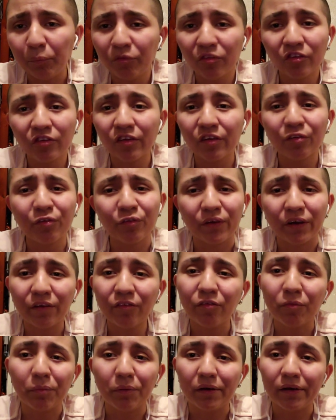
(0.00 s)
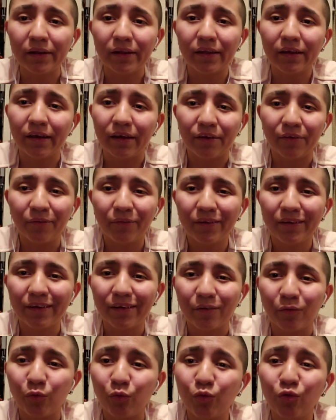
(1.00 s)
I'm just there for everybody. I don't
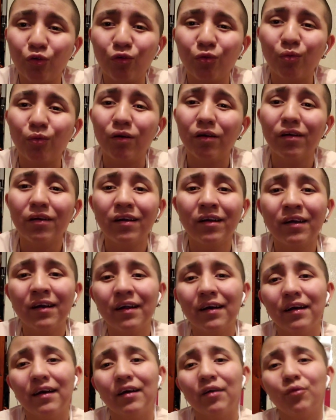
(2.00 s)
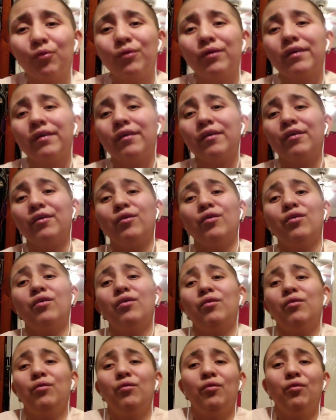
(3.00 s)
care who you are. I don't
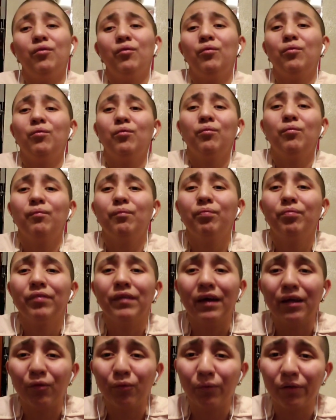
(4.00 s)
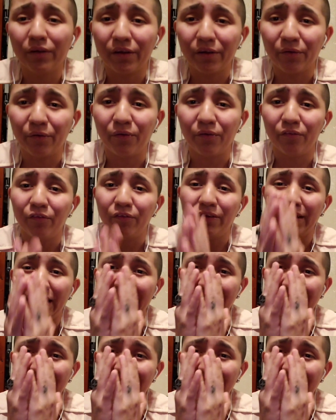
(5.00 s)
care, you know, I don't care of your